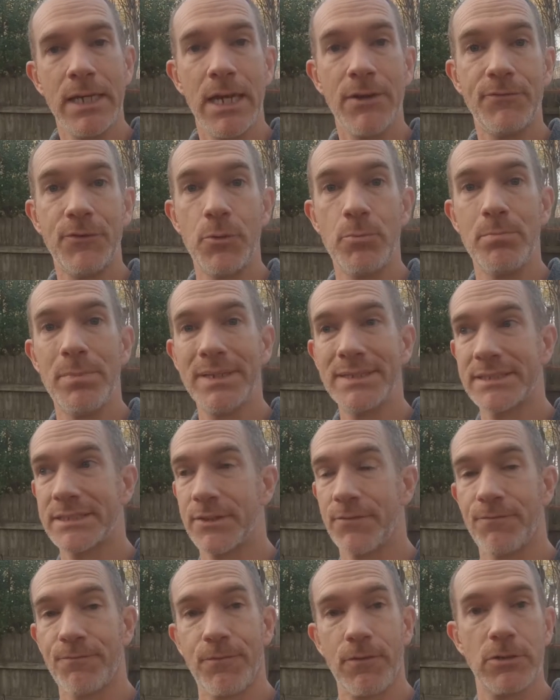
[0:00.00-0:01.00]
If you missed
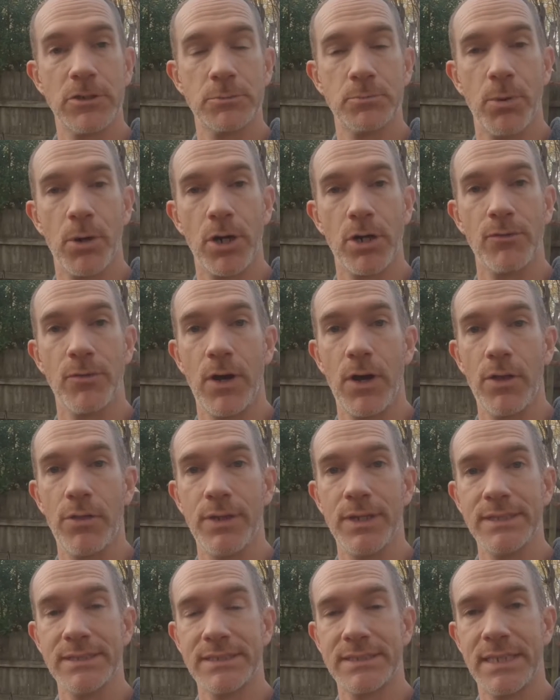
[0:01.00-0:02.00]
the first part of all
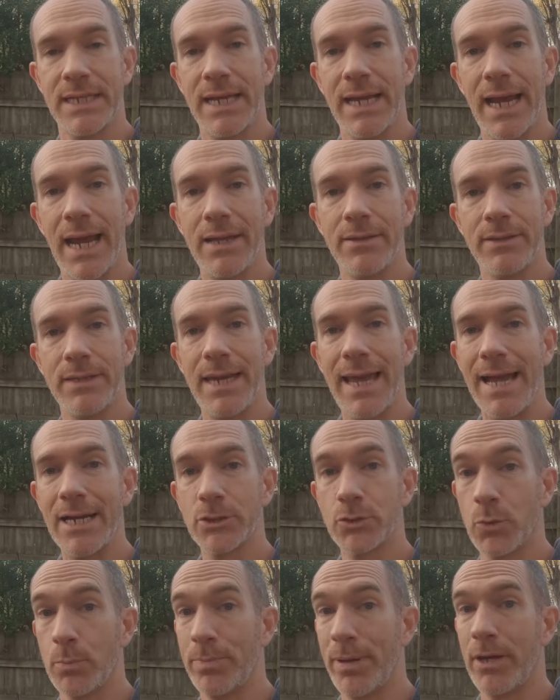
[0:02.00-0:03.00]
this and the
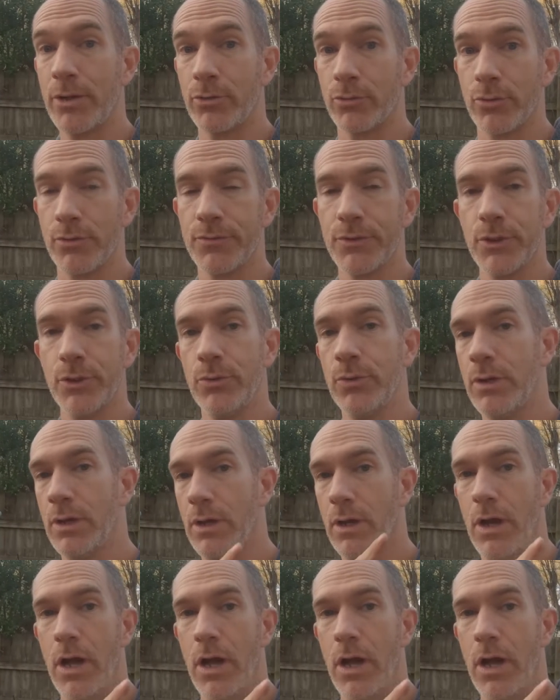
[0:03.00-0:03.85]
actual pedal review,